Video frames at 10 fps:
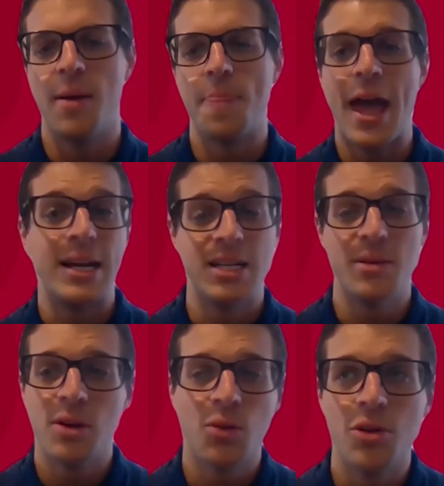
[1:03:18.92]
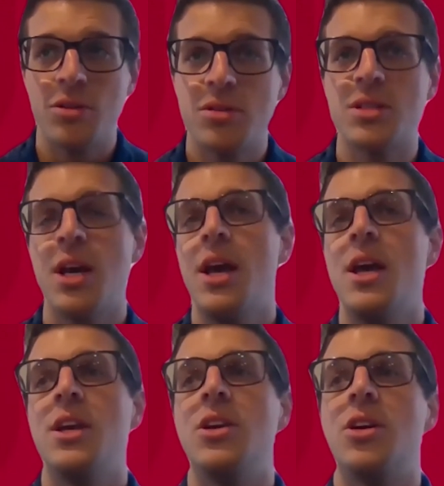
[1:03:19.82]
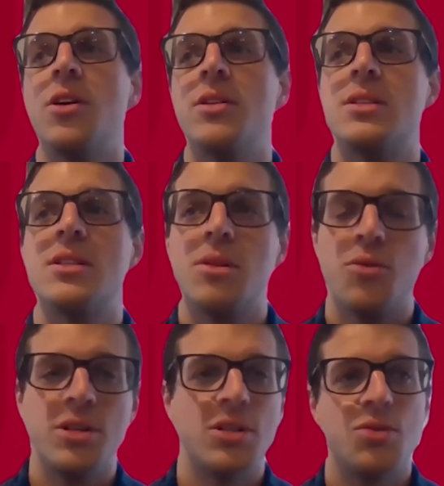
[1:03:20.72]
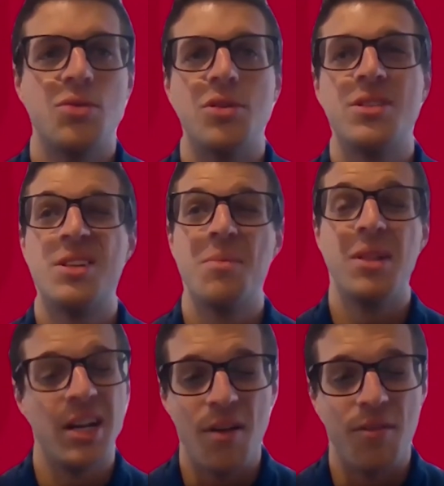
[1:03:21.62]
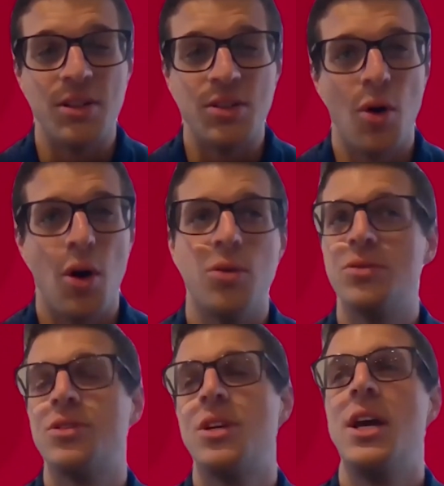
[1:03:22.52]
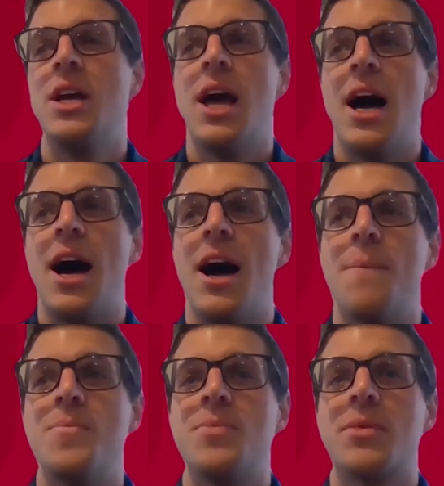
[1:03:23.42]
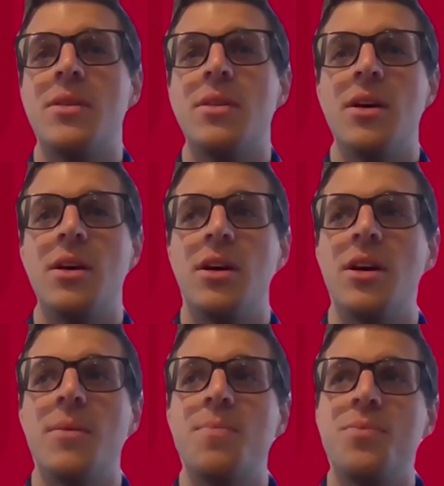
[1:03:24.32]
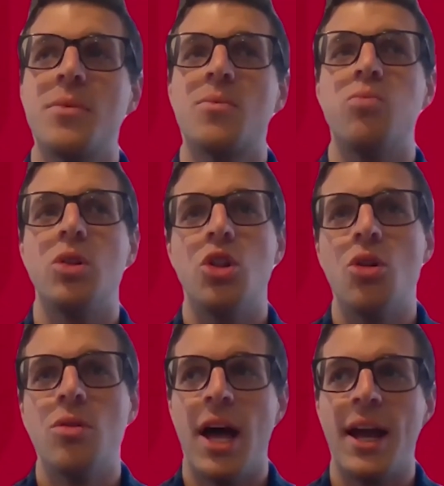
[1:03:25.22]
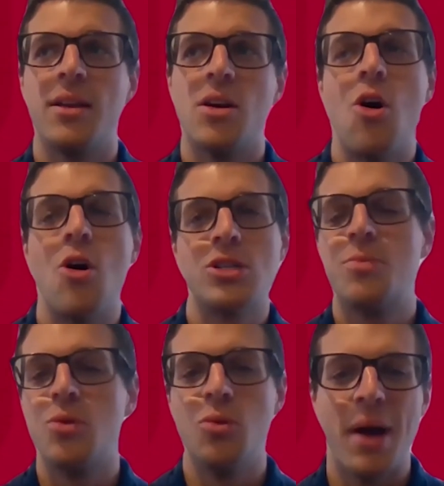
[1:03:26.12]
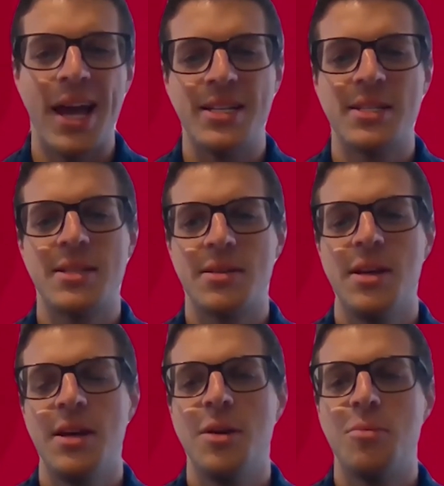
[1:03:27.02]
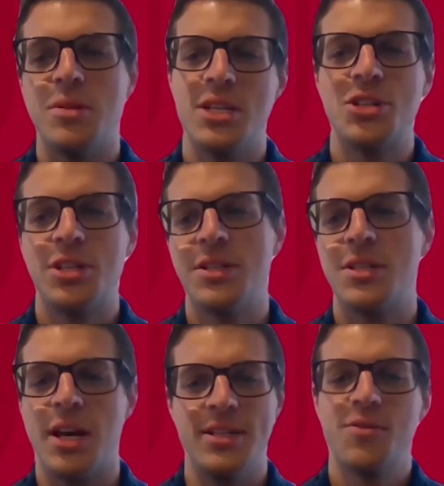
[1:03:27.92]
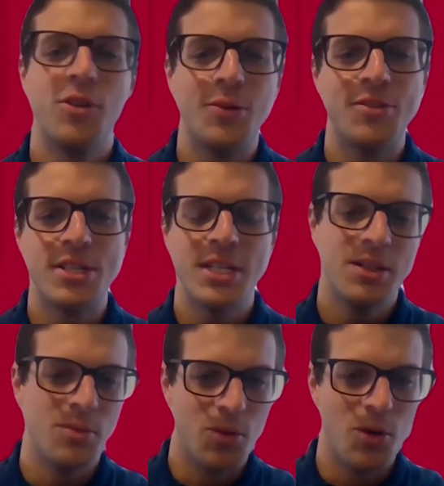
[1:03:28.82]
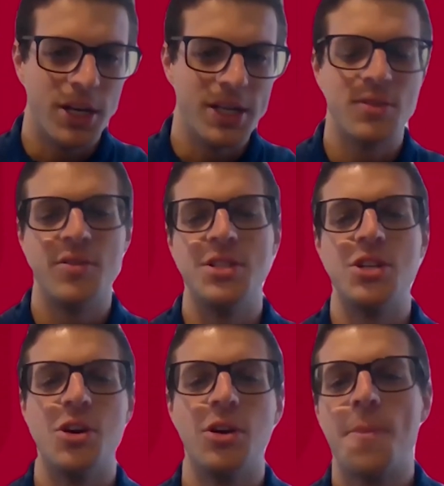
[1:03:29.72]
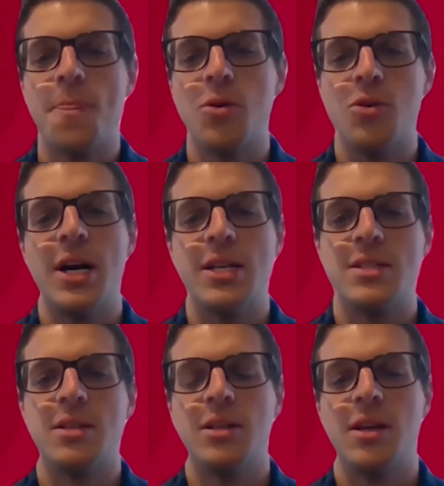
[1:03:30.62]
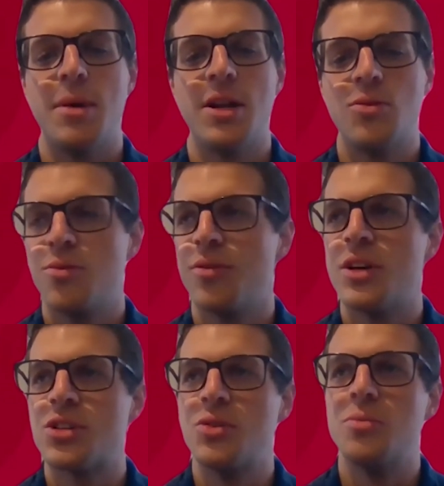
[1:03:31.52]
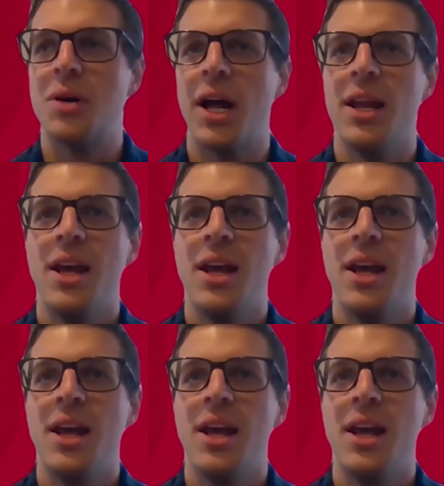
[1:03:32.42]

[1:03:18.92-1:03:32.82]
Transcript: academic routes, you can go into similar research routes, similar governance roles. The hospital-based positions are different, obviously. You'll be working as a physio or as a medical professional, but